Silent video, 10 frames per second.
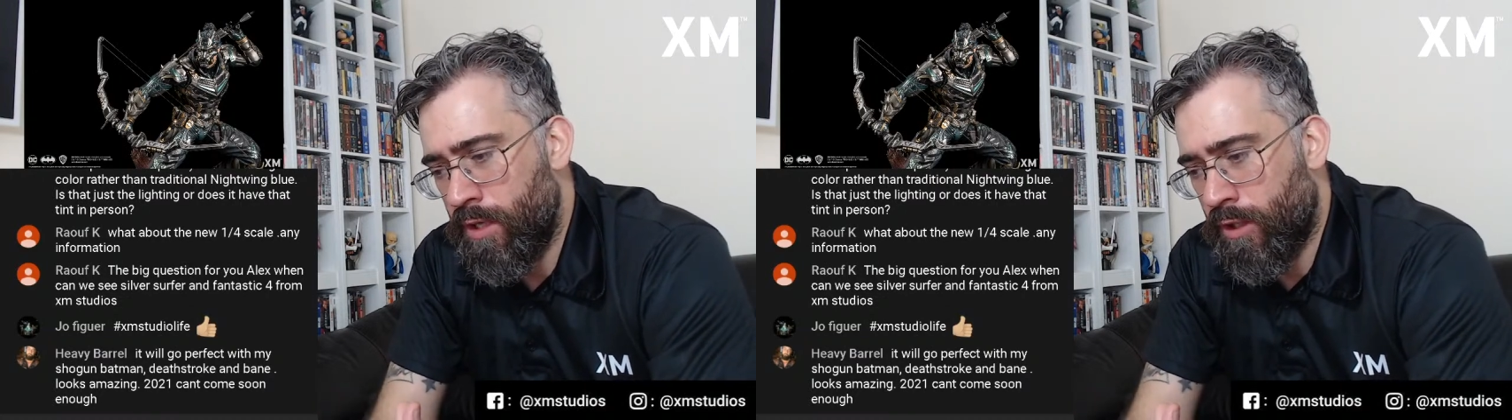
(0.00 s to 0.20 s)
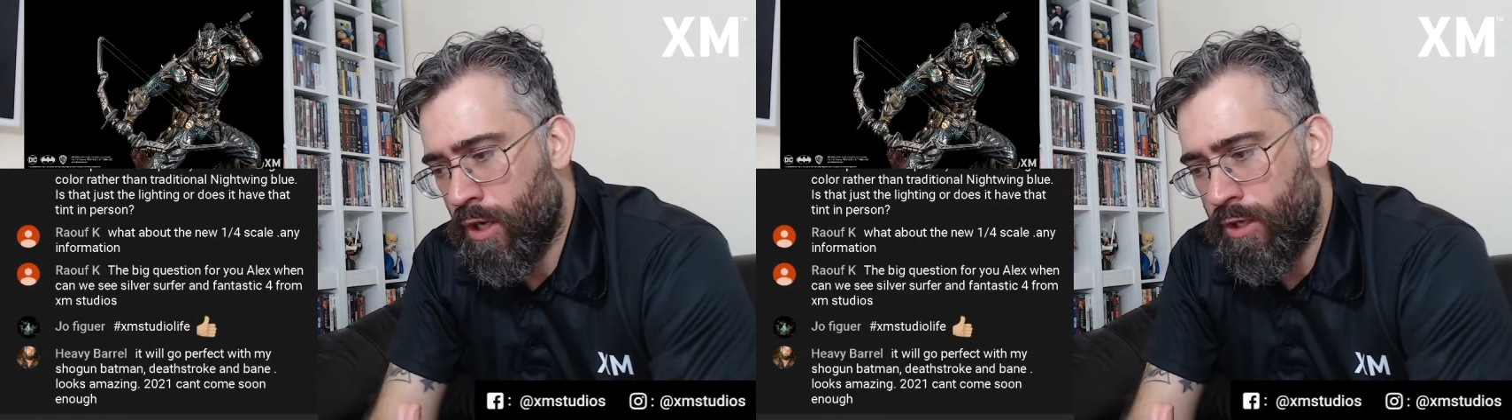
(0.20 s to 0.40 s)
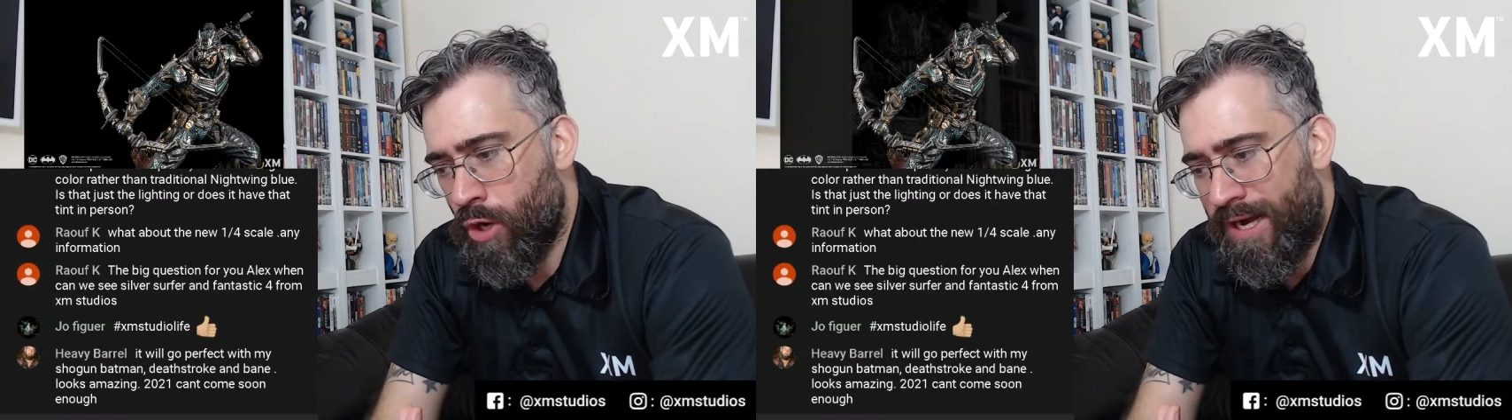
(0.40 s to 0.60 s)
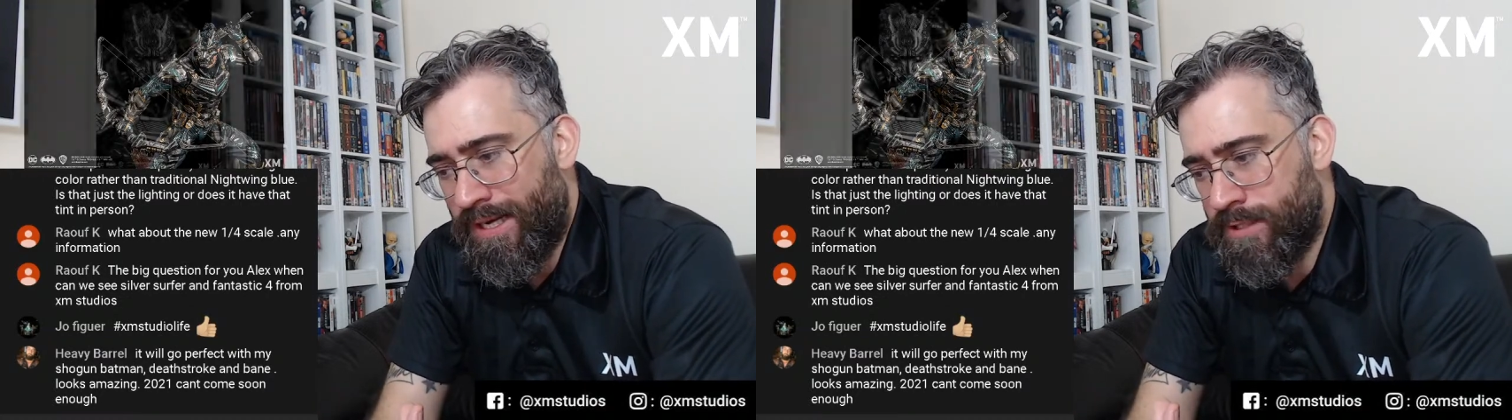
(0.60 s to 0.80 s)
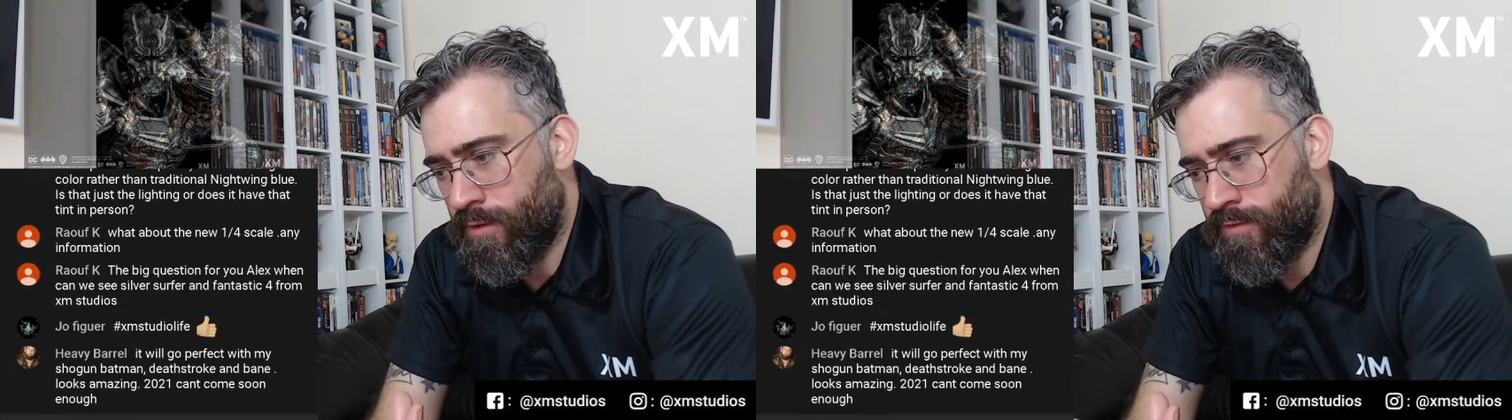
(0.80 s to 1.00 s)
kind of
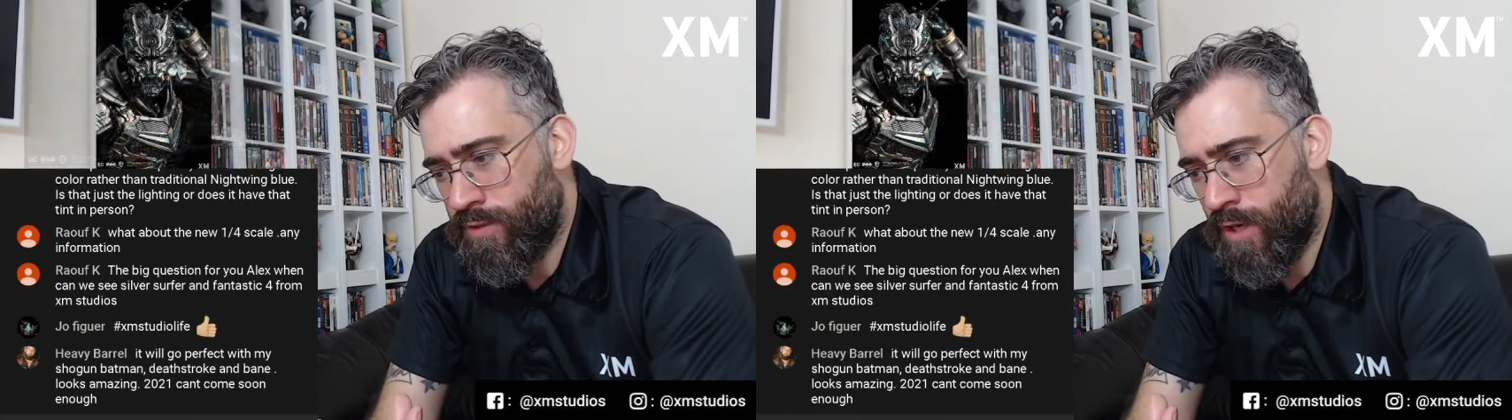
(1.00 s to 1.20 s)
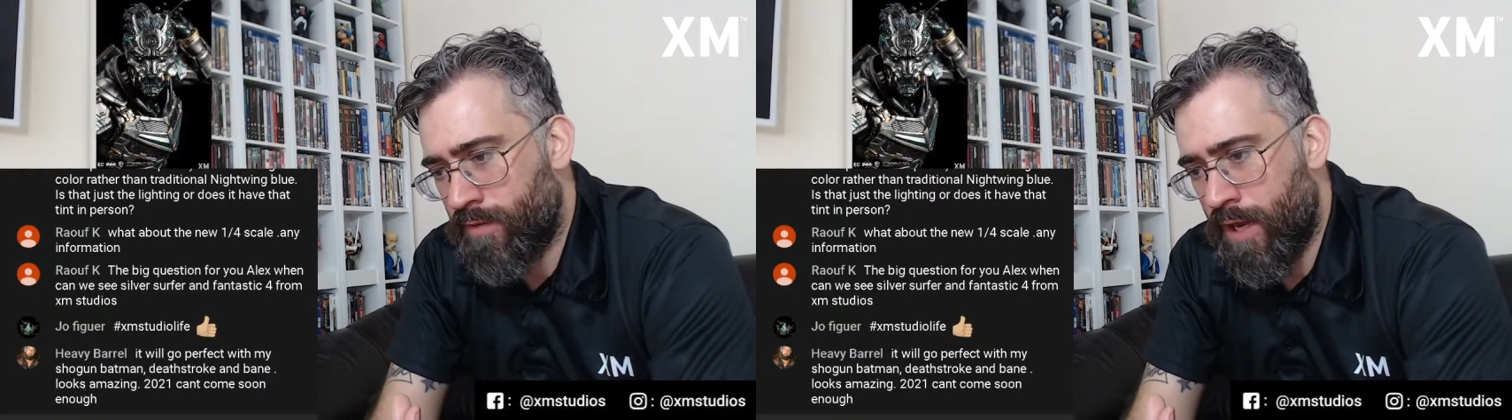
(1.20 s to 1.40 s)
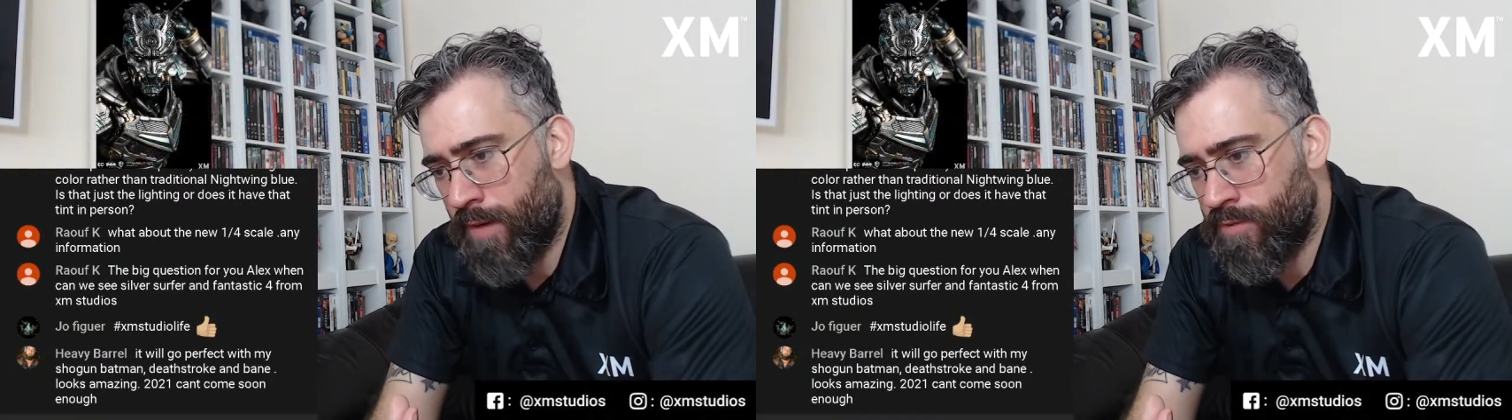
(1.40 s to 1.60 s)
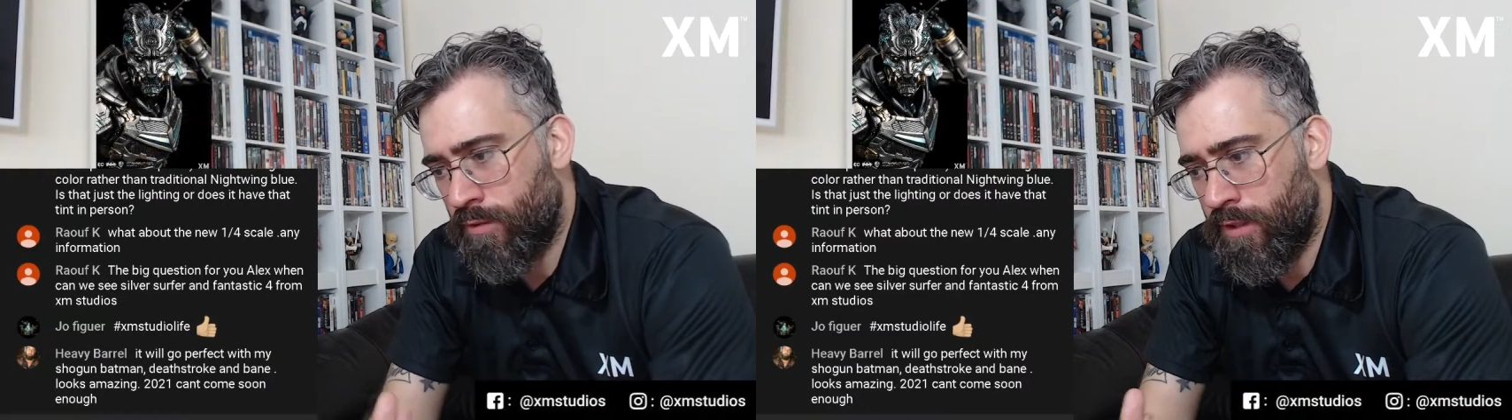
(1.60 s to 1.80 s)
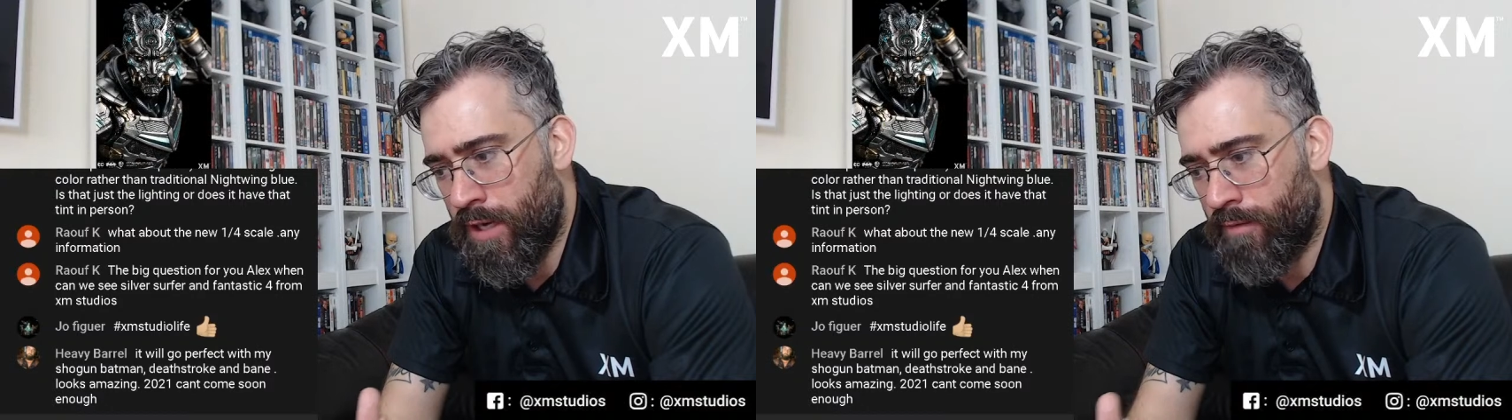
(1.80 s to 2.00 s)
90s Silver Surfer that I
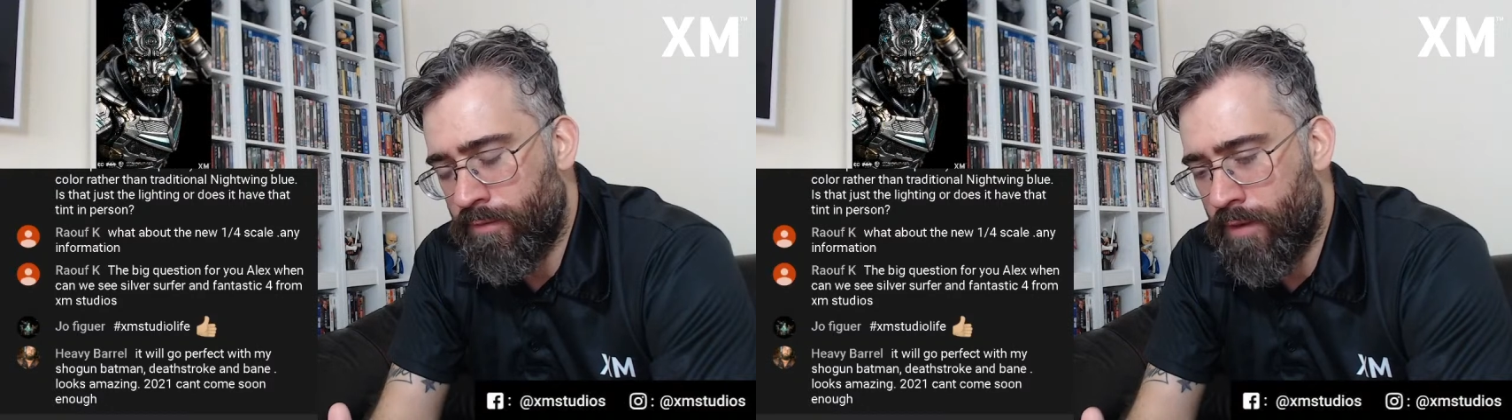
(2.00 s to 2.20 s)
absolutely love.